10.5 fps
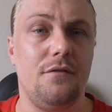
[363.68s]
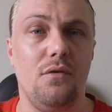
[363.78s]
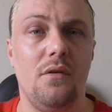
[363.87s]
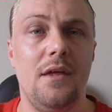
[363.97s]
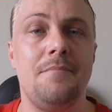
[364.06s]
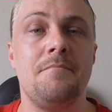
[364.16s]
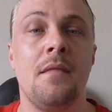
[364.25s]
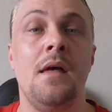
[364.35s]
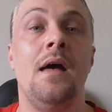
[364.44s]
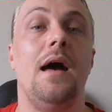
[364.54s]
for them,
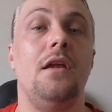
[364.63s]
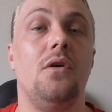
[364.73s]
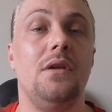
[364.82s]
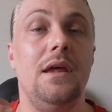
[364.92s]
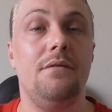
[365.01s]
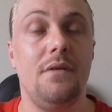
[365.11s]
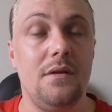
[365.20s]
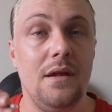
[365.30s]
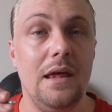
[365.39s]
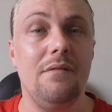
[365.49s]
and not
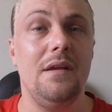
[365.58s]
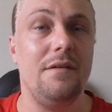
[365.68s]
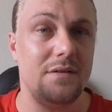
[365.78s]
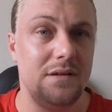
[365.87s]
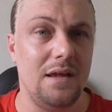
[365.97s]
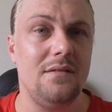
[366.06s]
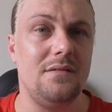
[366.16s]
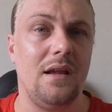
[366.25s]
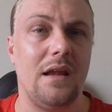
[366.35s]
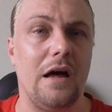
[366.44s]
even if it
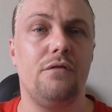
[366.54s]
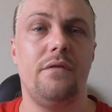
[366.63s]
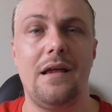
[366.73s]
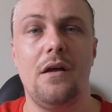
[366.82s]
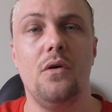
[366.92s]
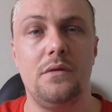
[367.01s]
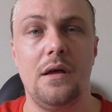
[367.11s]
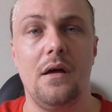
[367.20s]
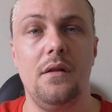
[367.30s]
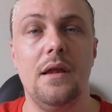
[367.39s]
is allowed for that
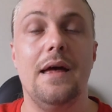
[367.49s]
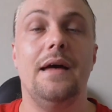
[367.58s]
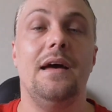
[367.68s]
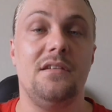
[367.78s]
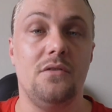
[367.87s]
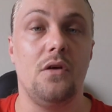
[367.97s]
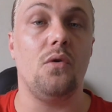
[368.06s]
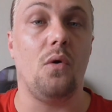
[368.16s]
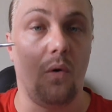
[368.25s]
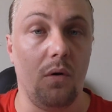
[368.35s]
hotel, it's
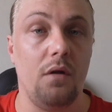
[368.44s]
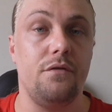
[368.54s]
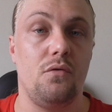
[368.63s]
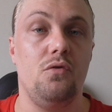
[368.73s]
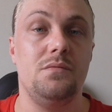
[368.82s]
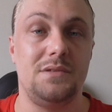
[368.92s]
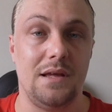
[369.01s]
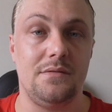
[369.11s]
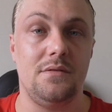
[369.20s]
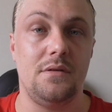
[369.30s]
not all of the rooms
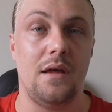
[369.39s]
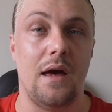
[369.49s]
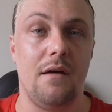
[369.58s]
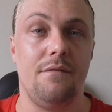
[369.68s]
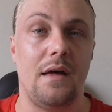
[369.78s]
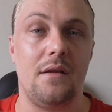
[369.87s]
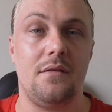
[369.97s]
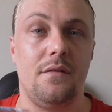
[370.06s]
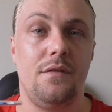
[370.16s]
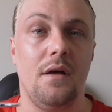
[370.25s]
doesn't have
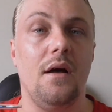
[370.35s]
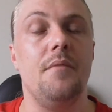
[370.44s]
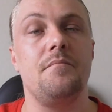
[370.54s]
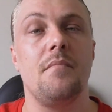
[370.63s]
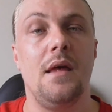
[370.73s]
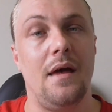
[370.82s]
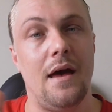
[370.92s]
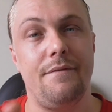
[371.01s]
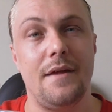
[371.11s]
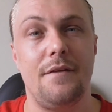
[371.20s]

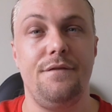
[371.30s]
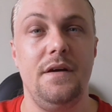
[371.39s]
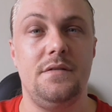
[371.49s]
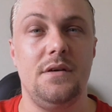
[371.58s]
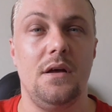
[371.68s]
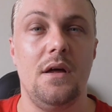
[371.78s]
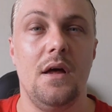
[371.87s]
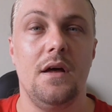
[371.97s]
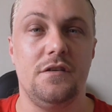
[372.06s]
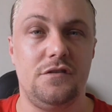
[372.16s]
that feature
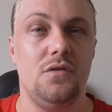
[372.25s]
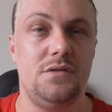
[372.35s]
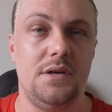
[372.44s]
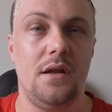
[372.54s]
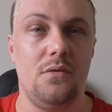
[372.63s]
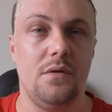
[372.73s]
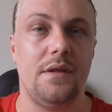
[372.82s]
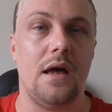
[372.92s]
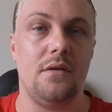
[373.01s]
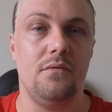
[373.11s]
associated with
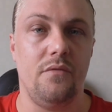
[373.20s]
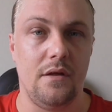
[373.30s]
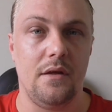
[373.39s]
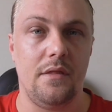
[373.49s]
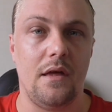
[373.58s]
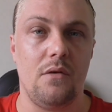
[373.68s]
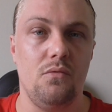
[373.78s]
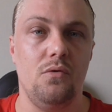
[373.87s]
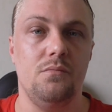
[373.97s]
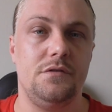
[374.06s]
that
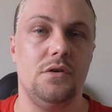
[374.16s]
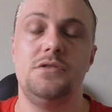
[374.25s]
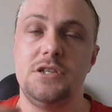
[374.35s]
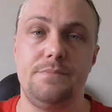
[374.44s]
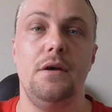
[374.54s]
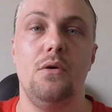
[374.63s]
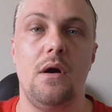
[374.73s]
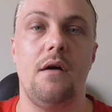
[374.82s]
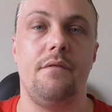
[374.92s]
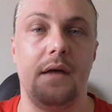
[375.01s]
room. So just be
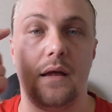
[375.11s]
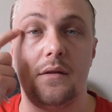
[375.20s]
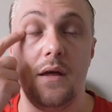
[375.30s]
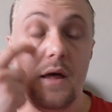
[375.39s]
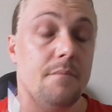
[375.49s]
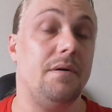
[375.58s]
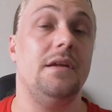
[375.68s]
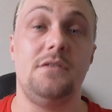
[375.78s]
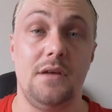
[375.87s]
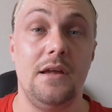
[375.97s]
aware of that.
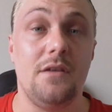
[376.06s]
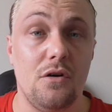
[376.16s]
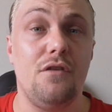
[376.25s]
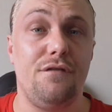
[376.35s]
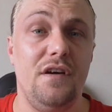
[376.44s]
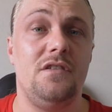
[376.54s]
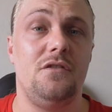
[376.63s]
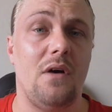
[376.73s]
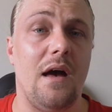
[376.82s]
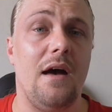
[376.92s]
But it's a good feature
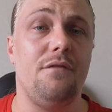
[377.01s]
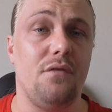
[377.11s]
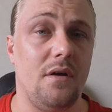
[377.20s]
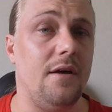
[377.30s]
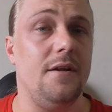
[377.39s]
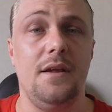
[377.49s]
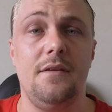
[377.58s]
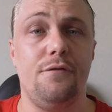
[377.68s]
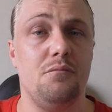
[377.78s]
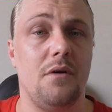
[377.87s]
to have, at
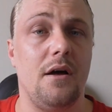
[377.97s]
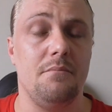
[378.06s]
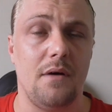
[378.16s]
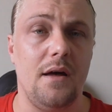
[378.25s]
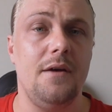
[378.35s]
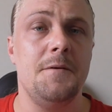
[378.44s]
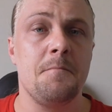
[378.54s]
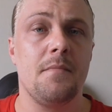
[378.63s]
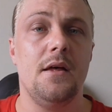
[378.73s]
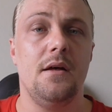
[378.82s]
least from my
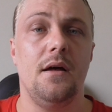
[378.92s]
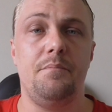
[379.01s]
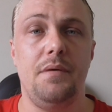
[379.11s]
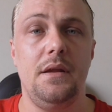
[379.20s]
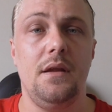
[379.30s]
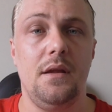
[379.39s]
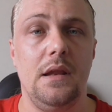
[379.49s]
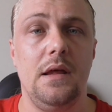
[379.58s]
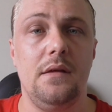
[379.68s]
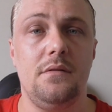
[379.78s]
opinion.
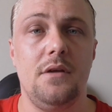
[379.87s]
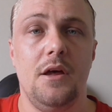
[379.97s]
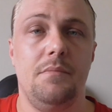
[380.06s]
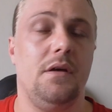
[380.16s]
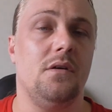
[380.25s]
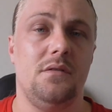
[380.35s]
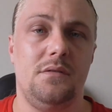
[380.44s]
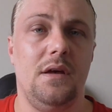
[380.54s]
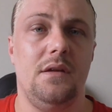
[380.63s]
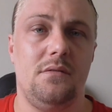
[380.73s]
It is,
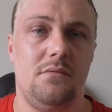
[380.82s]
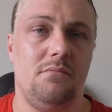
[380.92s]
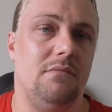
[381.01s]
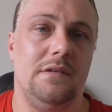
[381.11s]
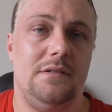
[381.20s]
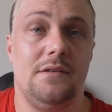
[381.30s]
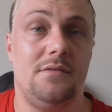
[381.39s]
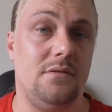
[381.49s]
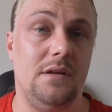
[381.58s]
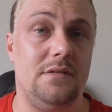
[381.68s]
because it's
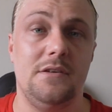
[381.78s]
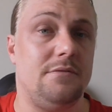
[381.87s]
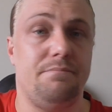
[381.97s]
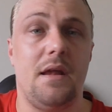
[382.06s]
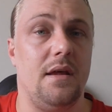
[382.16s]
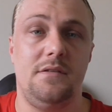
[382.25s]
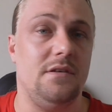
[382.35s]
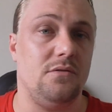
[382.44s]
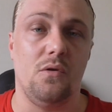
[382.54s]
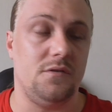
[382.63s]
just better. It's
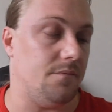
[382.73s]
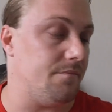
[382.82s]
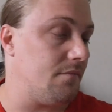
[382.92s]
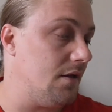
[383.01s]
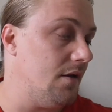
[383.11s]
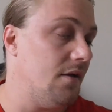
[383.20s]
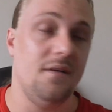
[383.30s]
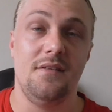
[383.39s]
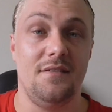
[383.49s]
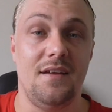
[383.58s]
just awesome.
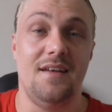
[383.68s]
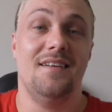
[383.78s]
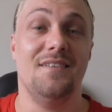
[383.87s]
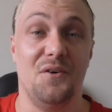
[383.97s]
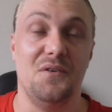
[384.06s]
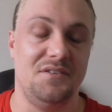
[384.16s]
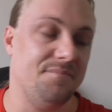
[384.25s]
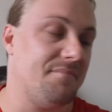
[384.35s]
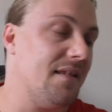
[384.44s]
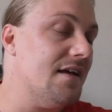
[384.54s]

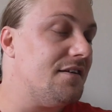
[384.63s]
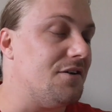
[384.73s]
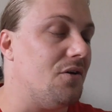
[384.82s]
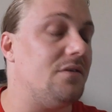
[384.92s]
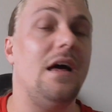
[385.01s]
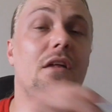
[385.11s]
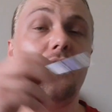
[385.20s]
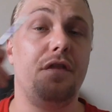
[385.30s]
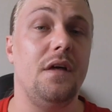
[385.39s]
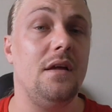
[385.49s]
Awesome. So now
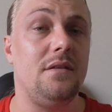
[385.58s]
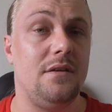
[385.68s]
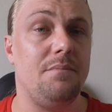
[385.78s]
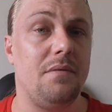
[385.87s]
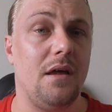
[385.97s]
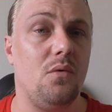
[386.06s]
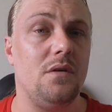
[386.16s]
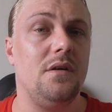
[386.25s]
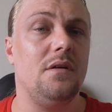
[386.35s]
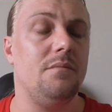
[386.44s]
the third tip that I
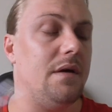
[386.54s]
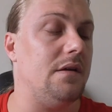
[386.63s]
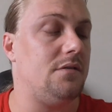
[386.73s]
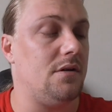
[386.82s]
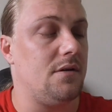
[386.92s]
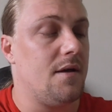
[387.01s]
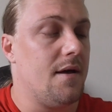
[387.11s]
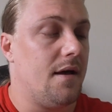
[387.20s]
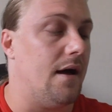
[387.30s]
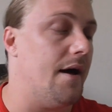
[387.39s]
want to mention
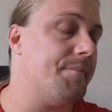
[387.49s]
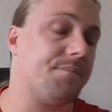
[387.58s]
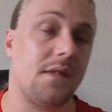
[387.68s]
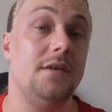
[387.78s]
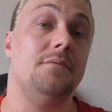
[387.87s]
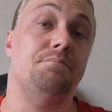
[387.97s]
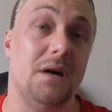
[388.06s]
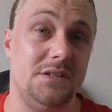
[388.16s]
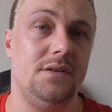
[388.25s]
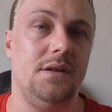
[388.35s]
is
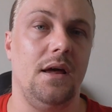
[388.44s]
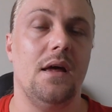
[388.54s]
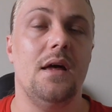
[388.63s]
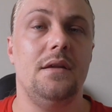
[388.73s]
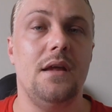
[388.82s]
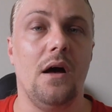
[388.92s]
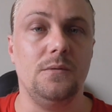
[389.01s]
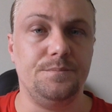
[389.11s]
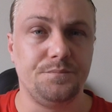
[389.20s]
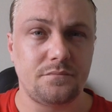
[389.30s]
budgeting.
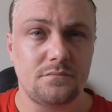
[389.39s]
Now,